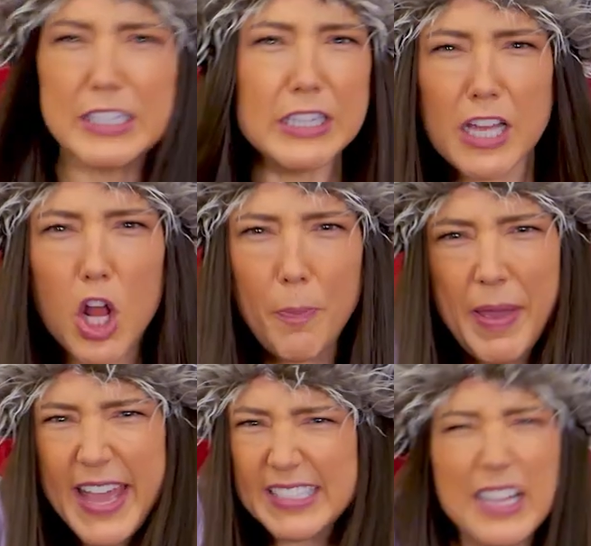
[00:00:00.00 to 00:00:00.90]

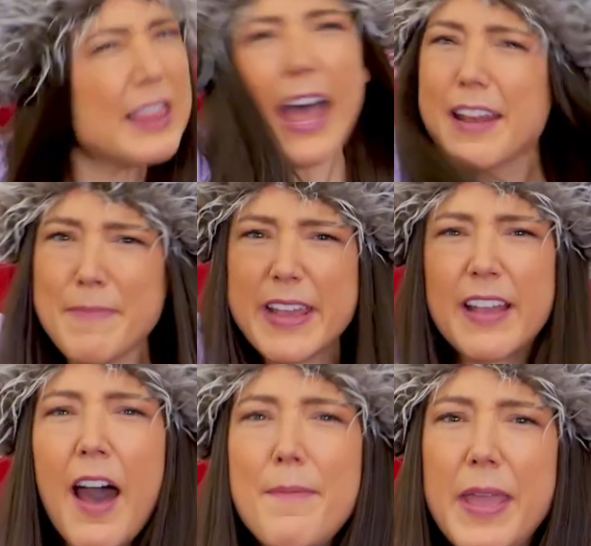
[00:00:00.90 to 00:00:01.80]
let me
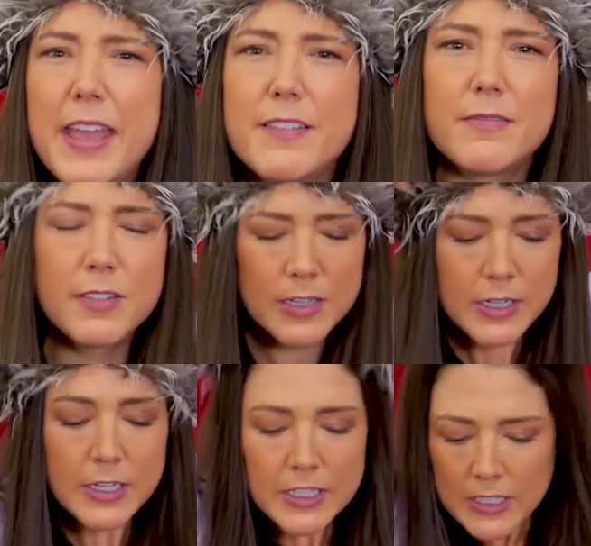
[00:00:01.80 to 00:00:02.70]
come in."
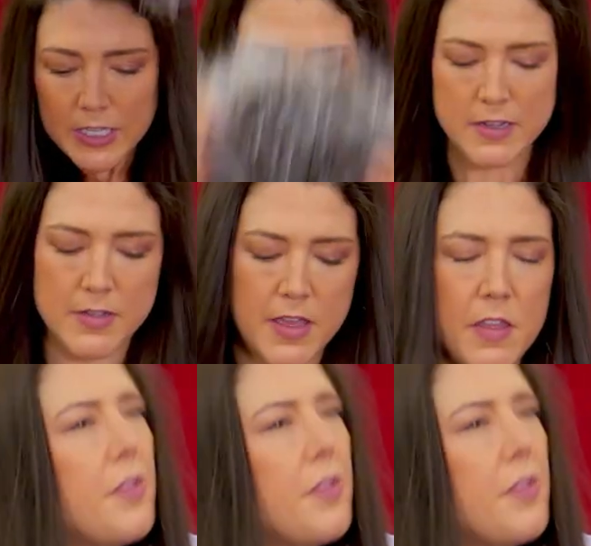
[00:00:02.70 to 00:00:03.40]
And